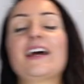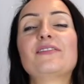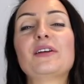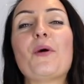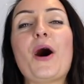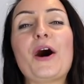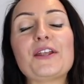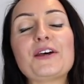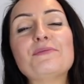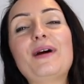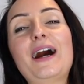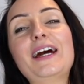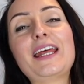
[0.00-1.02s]

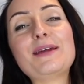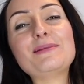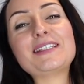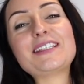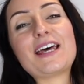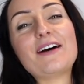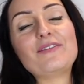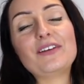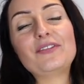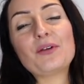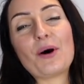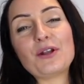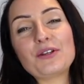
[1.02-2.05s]
everyone, my name is Steph. If
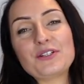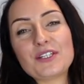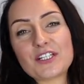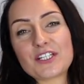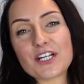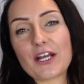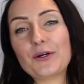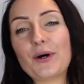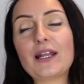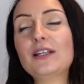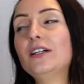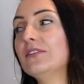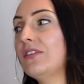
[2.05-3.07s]
you are new to this channel
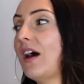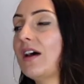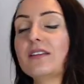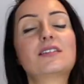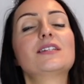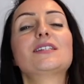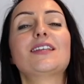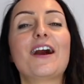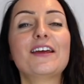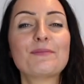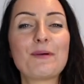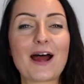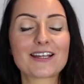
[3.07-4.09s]
and love
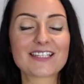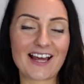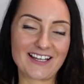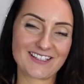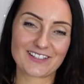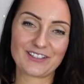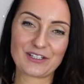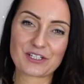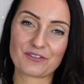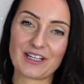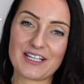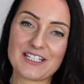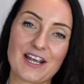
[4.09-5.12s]
designer bags and
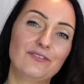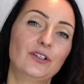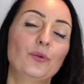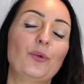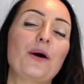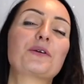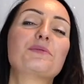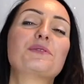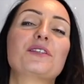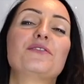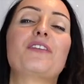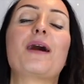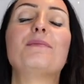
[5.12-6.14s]
luxury in general, welcome to
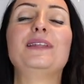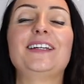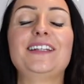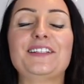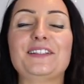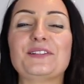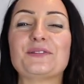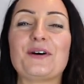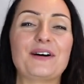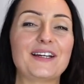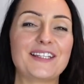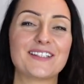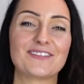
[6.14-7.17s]
the family. You
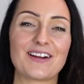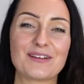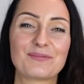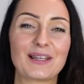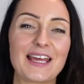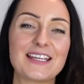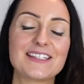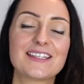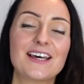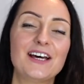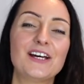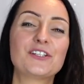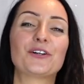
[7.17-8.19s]
are in the right place.
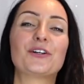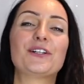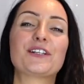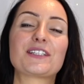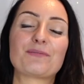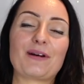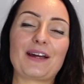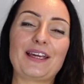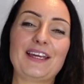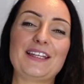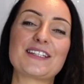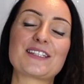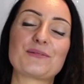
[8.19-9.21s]
Join us by
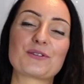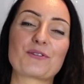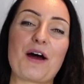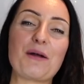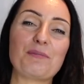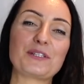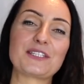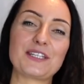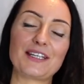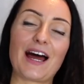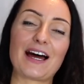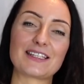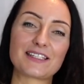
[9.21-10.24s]
hitting the subscribe
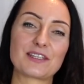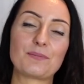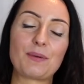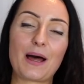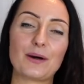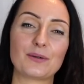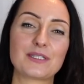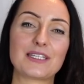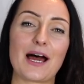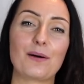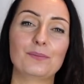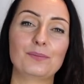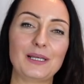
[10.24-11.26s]
button and the bell
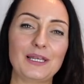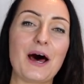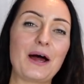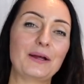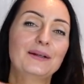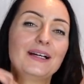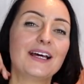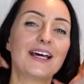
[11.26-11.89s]
down below.